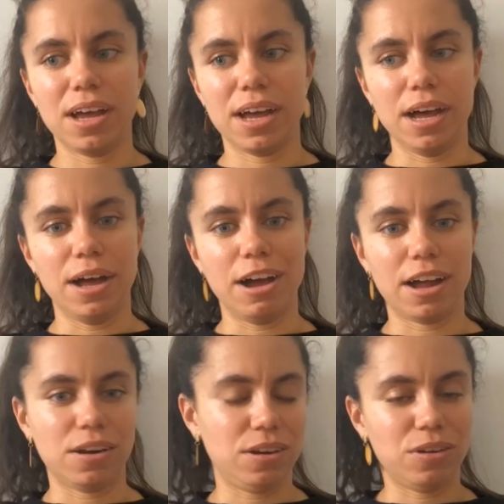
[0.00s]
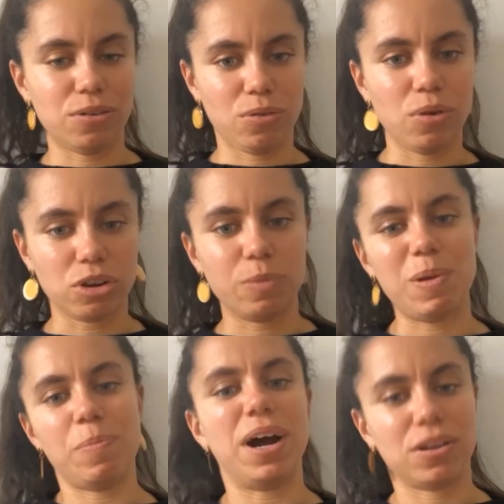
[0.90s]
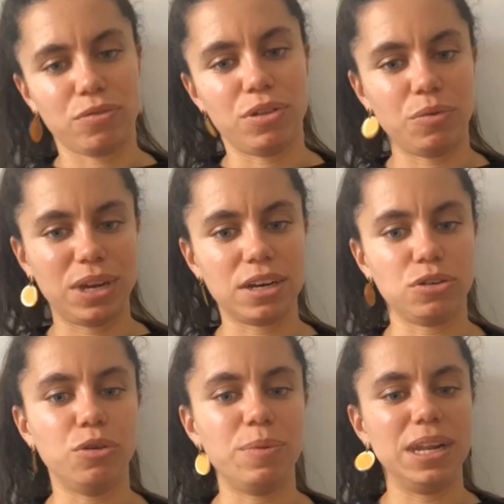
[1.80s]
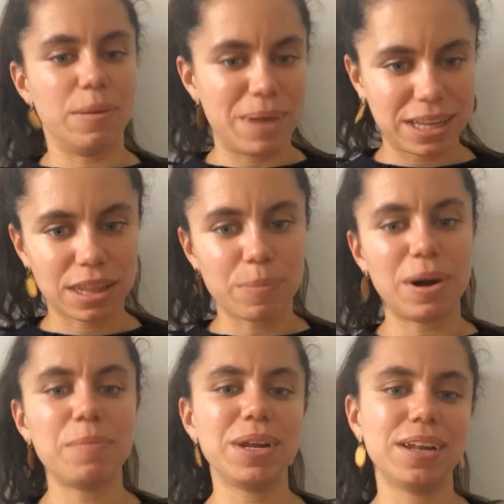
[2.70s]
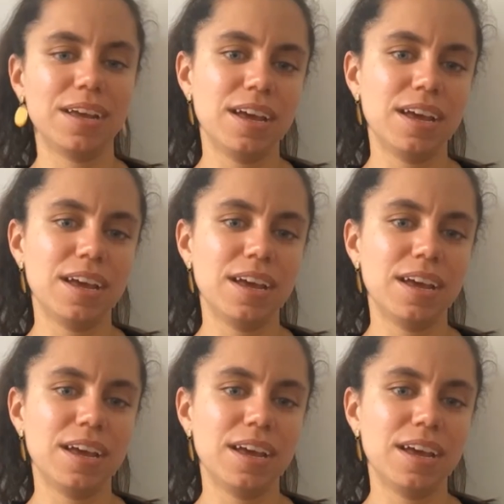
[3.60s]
uh, and you know to also be part of the research group in the maths department.